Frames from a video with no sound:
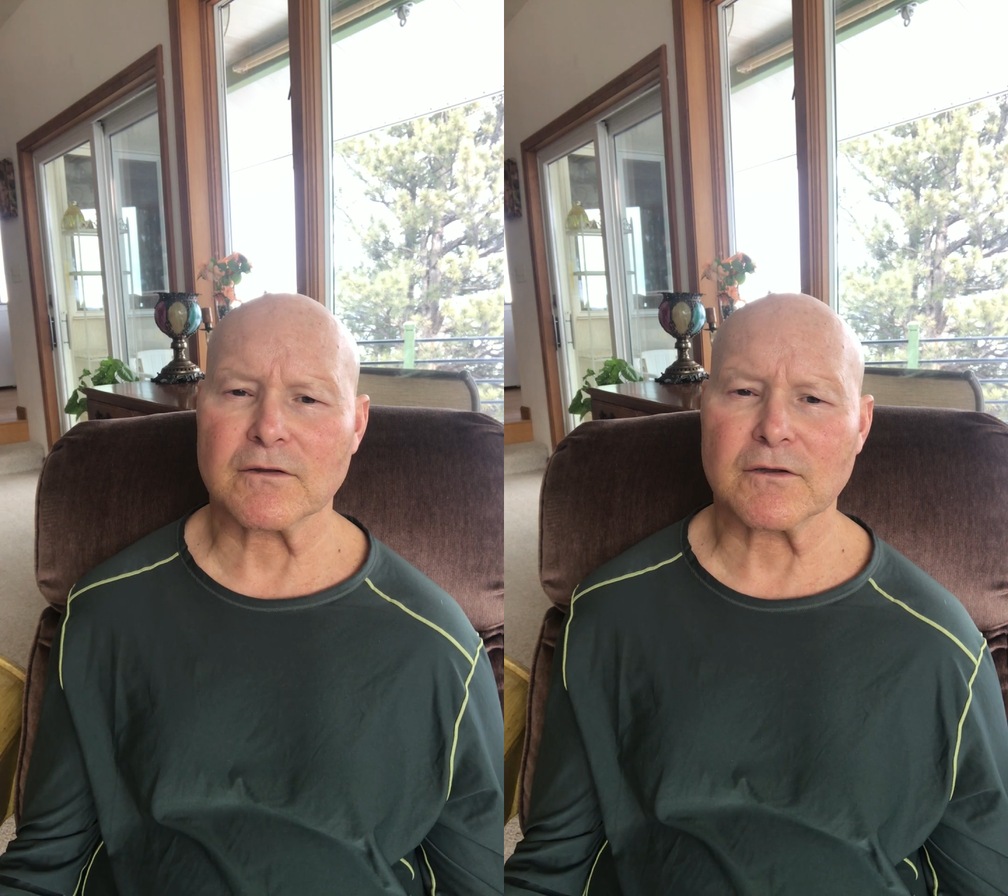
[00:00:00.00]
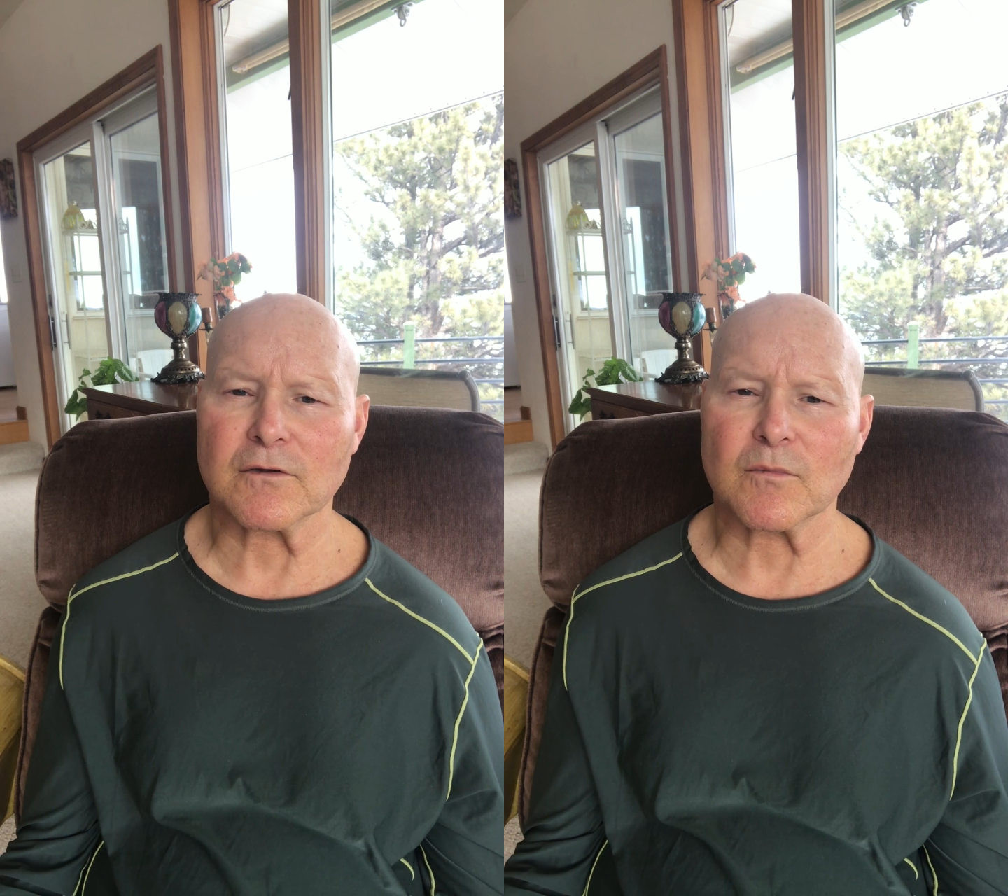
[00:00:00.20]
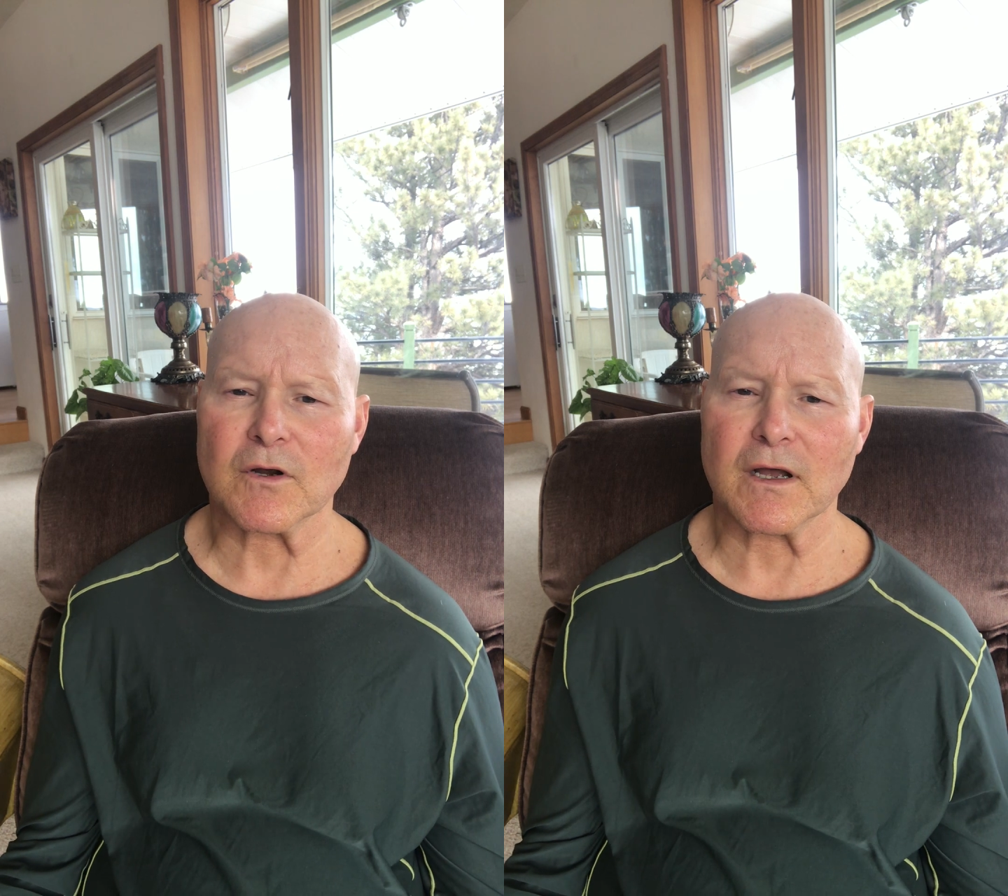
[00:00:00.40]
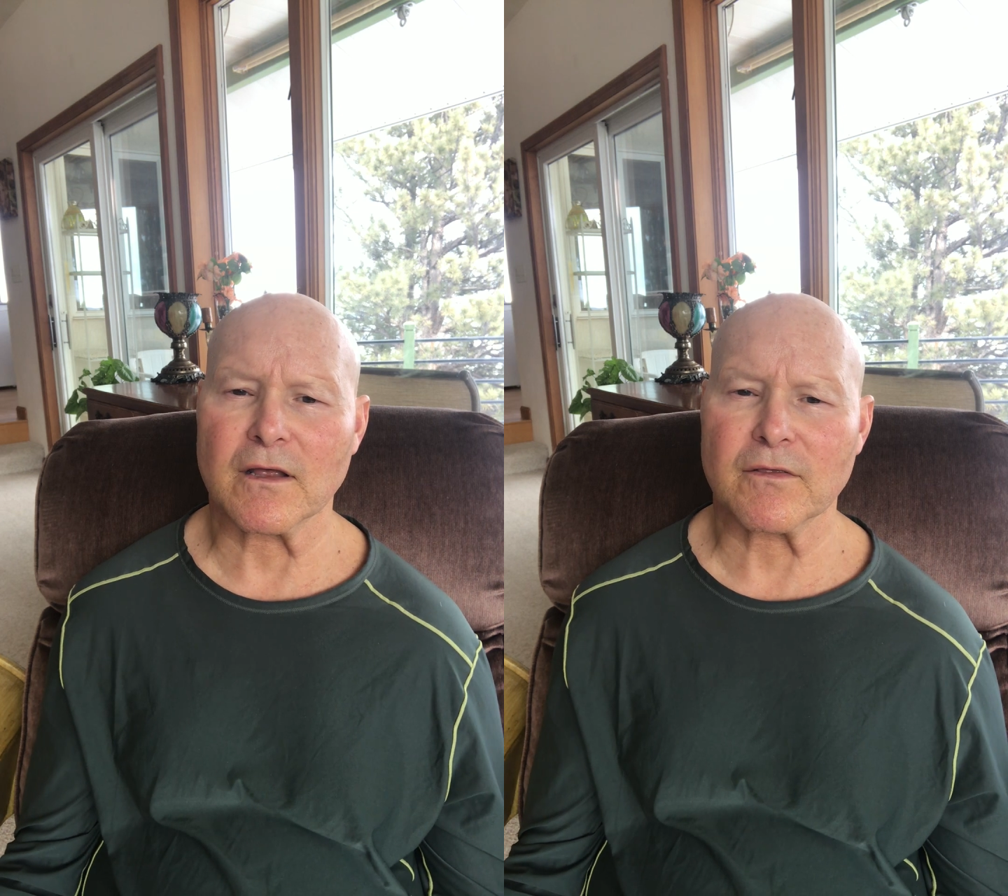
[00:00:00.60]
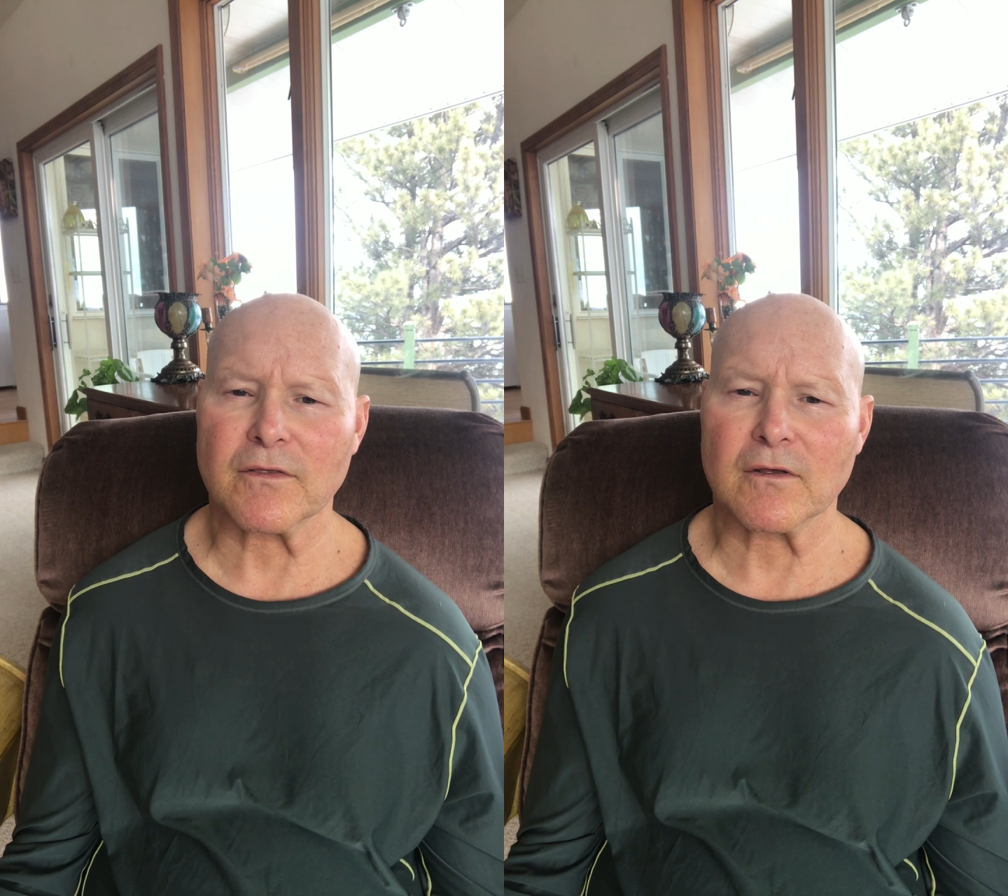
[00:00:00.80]
the new
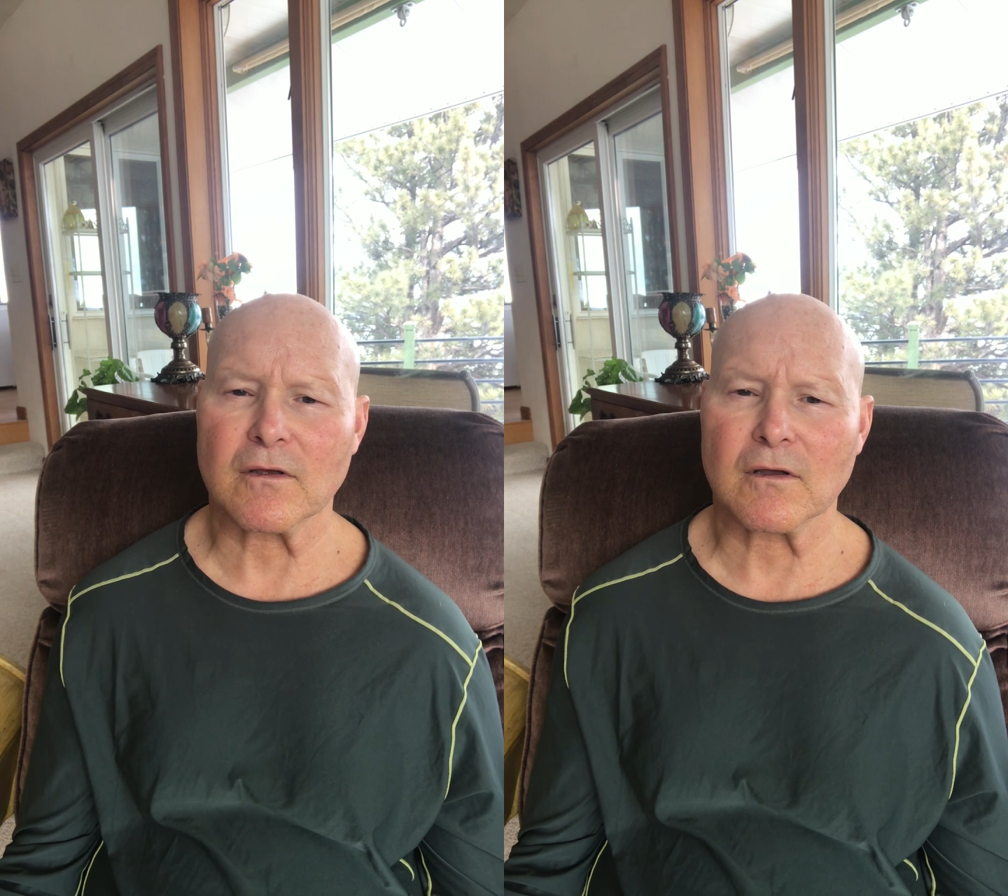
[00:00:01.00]
breath.